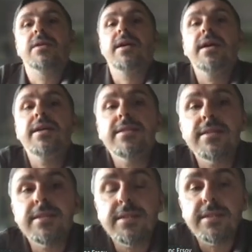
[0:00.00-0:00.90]
And
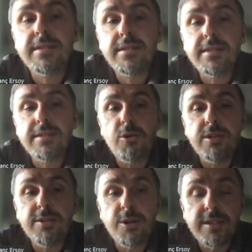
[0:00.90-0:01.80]
on
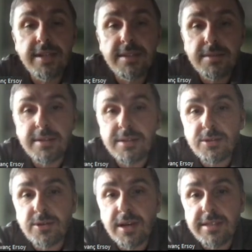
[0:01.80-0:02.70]
the contrary
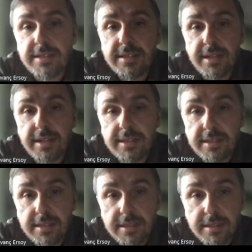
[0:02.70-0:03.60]
to other
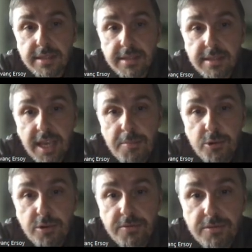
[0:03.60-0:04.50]
results, they
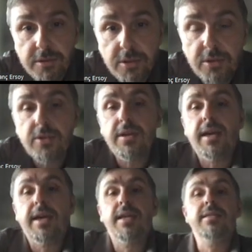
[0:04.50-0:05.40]
prove
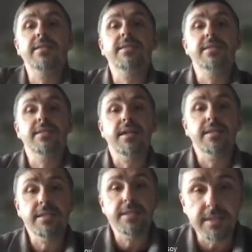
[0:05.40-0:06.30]
another
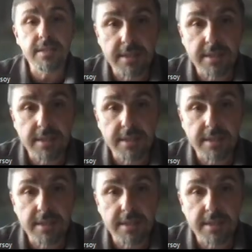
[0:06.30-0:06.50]
result